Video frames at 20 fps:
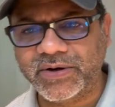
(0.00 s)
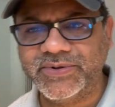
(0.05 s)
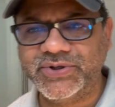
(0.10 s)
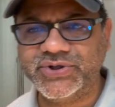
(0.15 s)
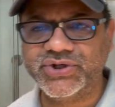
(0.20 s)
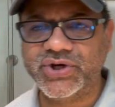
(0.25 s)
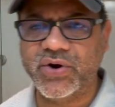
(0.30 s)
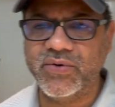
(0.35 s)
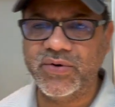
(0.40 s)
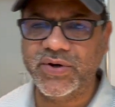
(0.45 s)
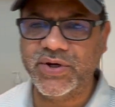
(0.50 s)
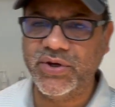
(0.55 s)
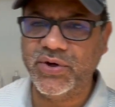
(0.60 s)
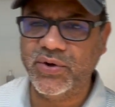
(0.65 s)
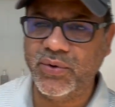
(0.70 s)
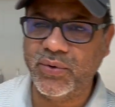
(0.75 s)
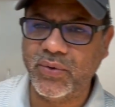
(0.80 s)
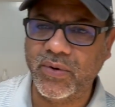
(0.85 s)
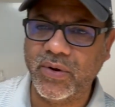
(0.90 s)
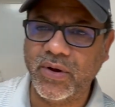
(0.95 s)
to be showing
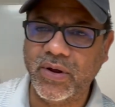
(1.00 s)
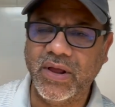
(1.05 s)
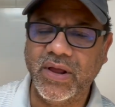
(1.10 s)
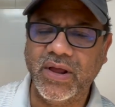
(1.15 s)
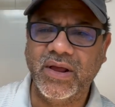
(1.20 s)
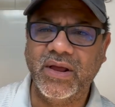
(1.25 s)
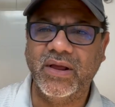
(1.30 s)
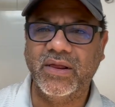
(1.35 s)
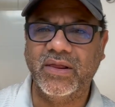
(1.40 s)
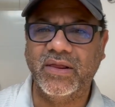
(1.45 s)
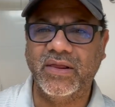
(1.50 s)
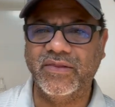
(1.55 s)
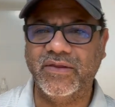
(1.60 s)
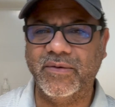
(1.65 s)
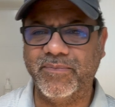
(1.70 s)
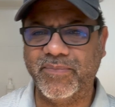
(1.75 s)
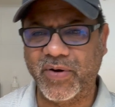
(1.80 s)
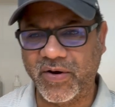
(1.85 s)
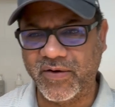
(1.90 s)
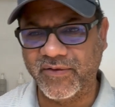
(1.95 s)
you the
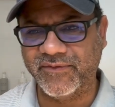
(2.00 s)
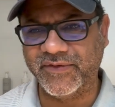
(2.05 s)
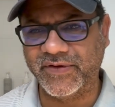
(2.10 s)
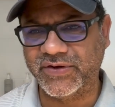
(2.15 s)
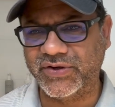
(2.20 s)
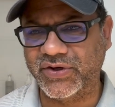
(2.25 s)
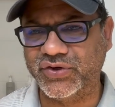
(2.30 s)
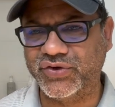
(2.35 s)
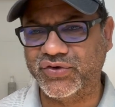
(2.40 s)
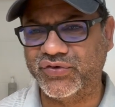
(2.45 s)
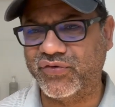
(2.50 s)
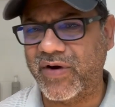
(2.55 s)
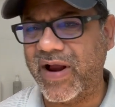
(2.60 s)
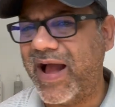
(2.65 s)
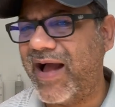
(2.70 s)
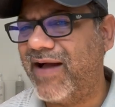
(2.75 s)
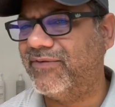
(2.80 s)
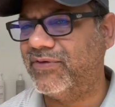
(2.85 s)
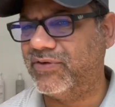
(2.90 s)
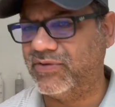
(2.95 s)
perfect
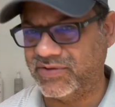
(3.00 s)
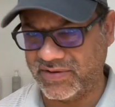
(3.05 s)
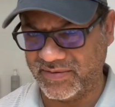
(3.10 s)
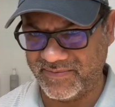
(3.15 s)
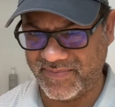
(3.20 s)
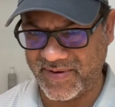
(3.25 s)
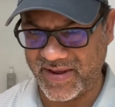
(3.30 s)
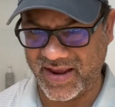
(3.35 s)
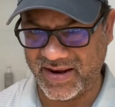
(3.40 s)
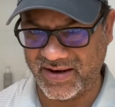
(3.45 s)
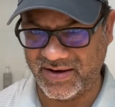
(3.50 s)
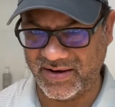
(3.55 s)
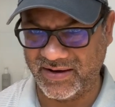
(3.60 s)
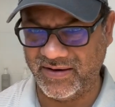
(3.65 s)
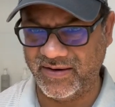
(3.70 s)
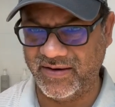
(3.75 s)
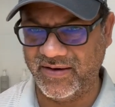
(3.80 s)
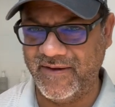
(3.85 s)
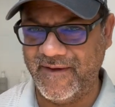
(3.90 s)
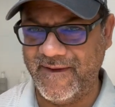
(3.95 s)
travel
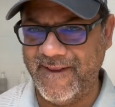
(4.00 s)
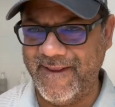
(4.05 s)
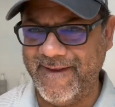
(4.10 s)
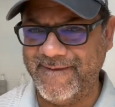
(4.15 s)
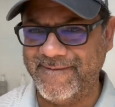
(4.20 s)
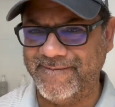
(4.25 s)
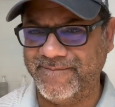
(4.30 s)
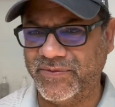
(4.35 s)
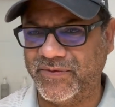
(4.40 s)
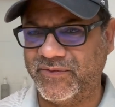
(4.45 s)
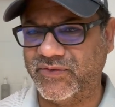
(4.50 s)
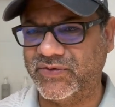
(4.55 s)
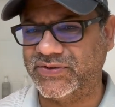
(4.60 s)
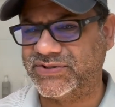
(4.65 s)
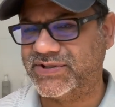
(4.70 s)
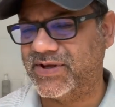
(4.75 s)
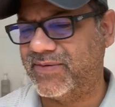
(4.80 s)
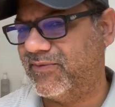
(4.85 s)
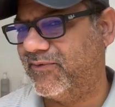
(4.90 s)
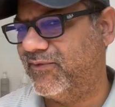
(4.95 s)
companion for
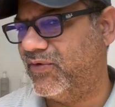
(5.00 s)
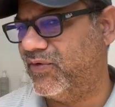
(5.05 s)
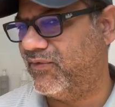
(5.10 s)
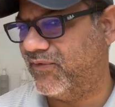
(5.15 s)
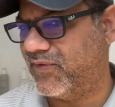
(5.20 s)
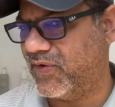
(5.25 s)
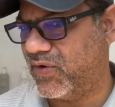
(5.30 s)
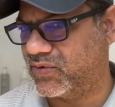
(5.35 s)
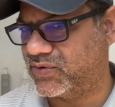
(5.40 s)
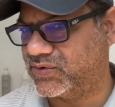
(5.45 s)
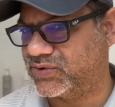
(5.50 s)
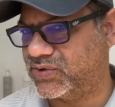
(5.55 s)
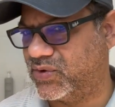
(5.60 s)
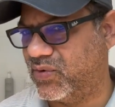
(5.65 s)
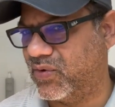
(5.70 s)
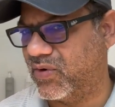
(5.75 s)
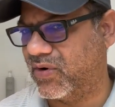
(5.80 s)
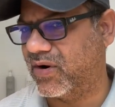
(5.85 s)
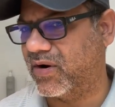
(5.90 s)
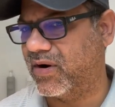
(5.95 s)
some of you folks
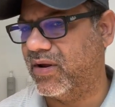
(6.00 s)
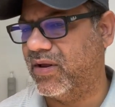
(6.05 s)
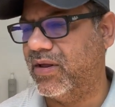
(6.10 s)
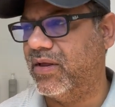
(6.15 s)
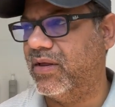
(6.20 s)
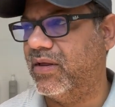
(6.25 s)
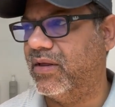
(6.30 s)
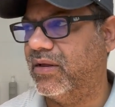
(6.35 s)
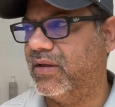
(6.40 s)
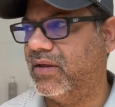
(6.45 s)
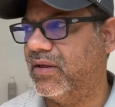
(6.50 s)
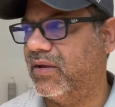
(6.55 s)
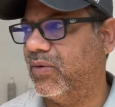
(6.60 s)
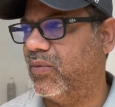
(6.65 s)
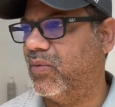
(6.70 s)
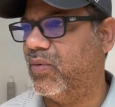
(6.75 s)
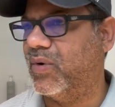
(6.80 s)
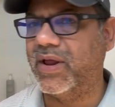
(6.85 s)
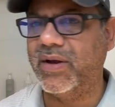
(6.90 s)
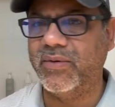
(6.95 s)
who are
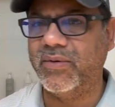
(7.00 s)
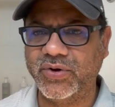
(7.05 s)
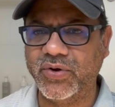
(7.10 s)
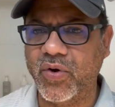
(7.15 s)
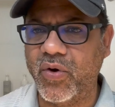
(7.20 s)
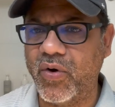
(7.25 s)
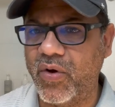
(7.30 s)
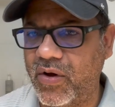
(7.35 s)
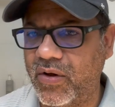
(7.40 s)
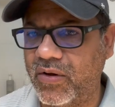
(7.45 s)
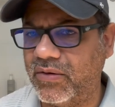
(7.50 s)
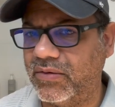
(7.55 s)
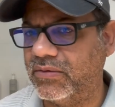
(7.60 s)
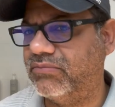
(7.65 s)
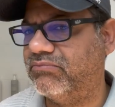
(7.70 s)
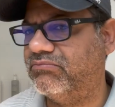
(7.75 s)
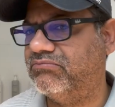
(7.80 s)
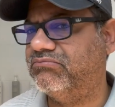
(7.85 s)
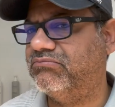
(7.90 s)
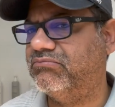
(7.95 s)
what I
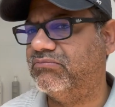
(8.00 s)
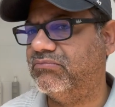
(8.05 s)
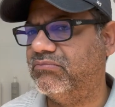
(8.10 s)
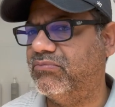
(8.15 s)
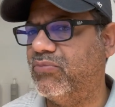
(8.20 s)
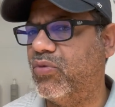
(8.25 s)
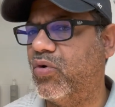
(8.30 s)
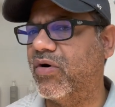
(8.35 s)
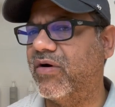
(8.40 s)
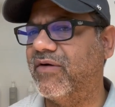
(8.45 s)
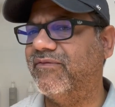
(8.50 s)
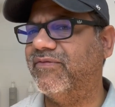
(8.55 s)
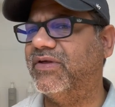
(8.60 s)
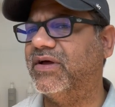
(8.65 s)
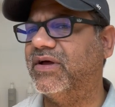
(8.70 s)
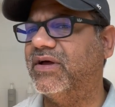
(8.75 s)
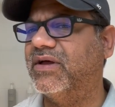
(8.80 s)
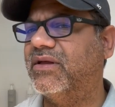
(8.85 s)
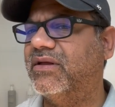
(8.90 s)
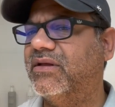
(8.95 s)
call more of
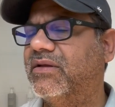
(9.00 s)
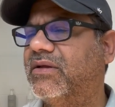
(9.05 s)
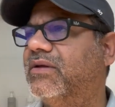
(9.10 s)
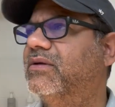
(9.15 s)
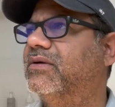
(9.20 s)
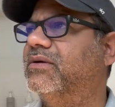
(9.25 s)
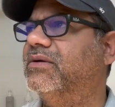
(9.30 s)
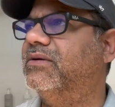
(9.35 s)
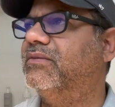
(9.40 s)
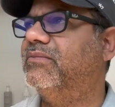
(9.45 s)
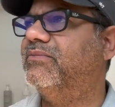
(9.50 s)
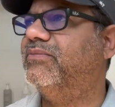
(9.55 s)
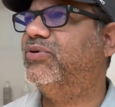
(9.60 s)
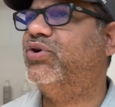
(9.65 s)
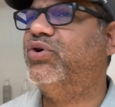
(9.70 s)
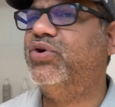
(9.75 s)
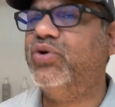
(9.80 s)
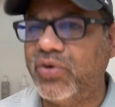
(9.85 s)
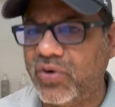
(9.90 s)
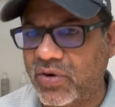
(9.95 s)
the
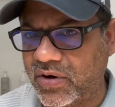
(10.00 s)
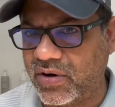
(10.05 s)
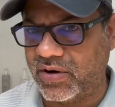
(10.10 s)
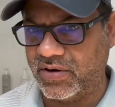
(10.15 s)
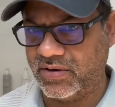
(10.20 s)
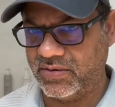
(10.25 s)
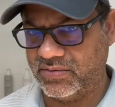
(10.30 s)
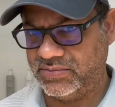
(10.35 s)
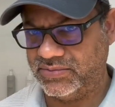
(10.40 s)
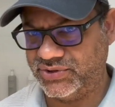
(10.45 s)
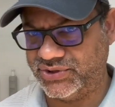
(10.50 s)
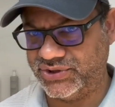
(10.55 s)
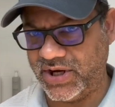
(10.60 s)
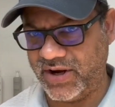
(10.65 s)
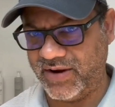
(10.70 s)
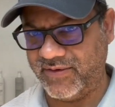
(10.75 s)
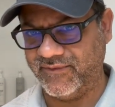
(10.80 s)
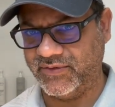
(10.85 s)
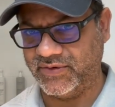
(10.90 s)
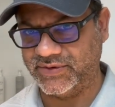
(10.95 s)
pure
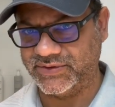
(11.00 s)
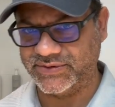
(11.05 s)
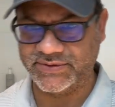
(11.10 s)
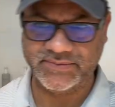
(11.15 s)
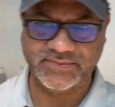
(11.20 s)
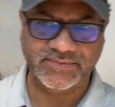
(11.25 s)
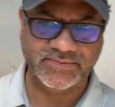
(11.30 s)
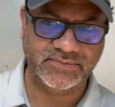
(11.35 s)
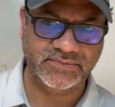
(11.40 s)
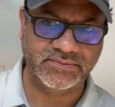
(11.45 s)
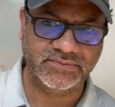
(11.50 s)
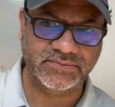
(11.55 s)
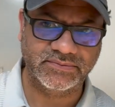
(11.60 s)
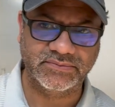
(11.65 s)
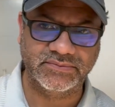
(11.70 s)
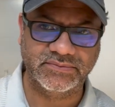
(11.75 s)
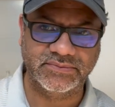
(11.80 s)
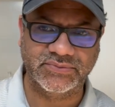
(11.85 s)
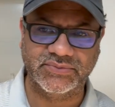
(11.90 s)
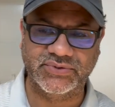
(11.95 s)
shavers,
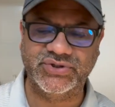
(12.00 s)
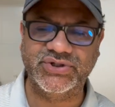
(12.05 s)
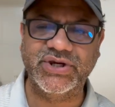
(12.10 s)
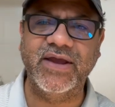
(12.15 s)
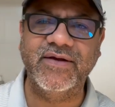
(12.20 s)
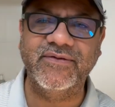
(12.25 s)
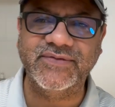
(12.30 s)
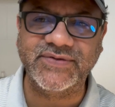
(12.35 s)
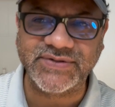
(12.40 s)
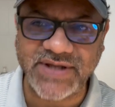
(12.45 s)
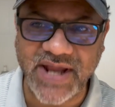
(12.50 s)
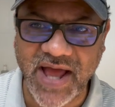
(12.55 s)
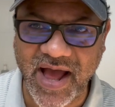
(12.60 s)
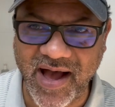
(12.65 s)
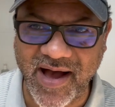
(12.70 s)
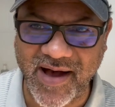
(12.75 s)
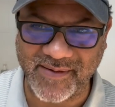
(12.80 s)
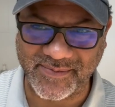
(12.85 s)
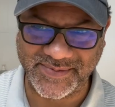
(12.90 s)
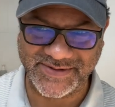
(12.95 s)
shave
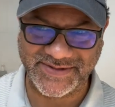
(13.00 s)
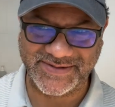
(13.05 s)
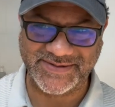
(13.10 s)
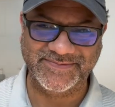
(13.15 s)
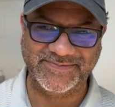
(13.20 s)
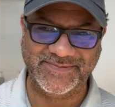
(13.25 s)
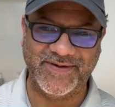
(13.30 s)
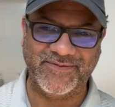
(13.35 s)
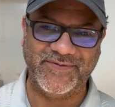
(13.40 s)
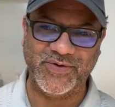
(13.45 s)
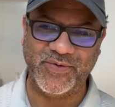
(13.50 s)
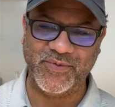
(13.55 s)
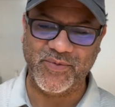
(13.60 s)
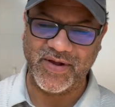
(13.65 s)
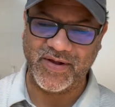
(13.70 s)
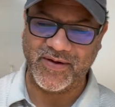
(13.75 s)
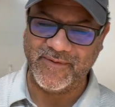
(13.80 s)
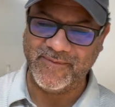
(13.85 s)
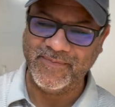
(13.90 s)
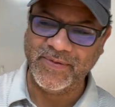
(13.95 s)
snobs, if you
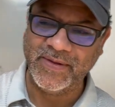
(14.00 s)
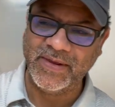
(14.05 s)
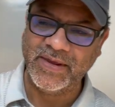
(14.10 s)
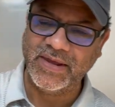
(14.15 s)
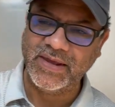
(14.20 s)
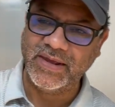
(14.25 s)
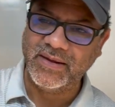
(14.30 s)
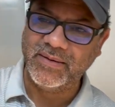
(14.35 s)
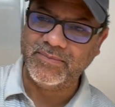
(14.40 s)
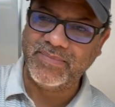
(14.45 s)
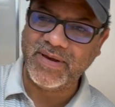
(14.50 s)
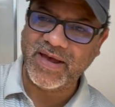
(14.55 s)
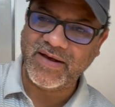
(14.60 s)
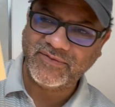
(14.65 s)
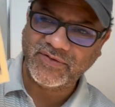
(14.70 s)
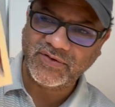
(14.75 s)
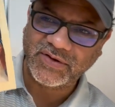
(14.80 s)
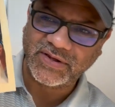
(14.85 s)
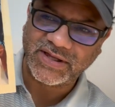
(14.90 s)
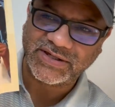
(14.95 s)
will.
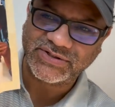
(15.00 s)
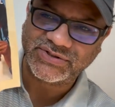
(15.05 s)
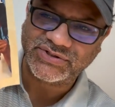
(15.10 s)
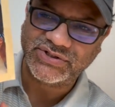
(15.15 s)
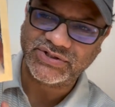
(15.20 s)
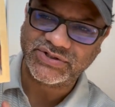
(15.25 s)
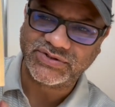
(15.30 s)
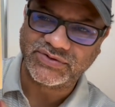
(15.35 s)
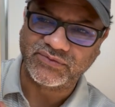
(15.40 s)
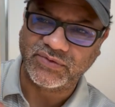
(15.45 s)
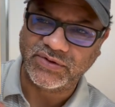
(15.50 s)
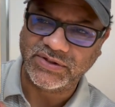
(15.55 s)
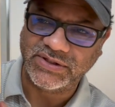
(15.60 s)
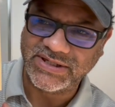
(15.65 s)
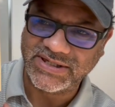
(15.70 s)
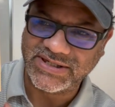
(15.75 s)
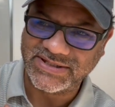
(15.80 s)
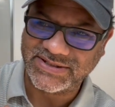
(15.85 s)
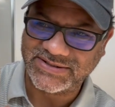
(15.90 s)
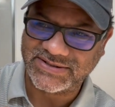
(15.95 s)
Bevel has just
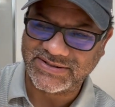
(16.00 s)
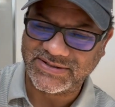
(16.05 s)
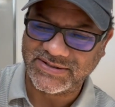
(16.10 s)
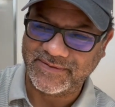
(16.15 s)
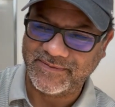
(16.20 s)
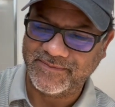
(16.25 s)
released